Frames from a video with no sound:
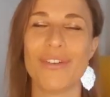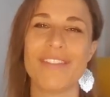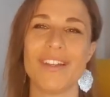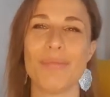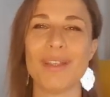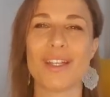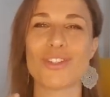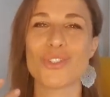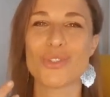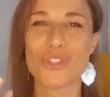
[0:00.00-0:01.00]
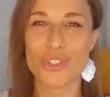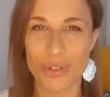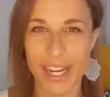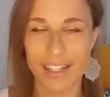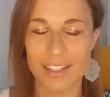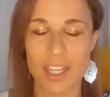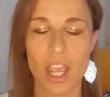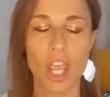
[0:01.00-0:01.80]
that they're being too strict.